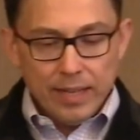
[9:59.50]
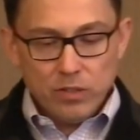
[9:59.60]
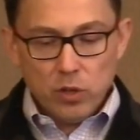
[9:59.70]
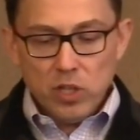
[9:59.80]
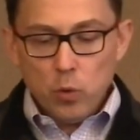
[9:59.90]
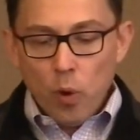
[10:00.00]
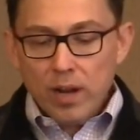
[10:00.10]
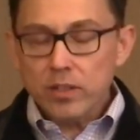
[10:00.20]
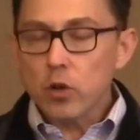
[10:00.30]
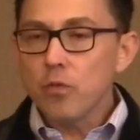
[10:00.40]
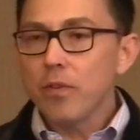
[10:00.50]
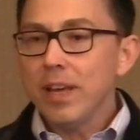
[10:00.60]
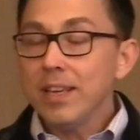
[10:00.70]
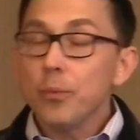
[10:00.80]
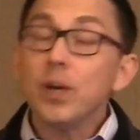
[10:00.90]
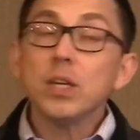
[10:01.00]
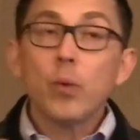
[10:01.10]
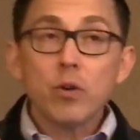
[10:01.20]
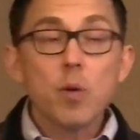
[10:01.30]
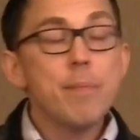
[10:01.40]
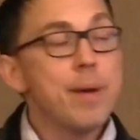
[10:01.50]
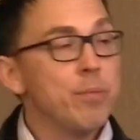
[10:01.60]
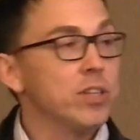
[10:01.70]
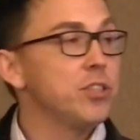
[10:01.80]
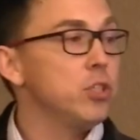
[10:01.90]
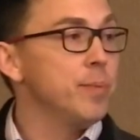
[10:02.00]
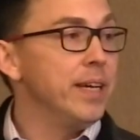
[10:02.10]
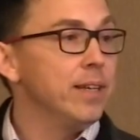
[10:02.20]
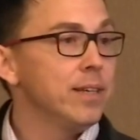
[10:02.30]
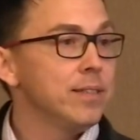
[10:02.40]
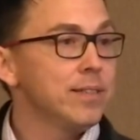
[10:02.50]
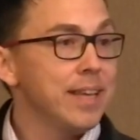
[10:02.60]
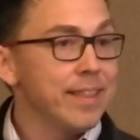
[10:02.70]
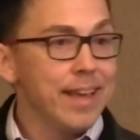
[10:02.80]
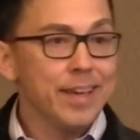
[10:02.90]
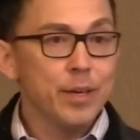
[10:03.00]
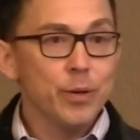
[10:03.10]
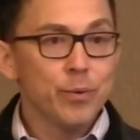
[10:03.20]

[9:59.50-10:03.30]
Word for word: And so you want to don't well you want to remember, excuse me, to say thank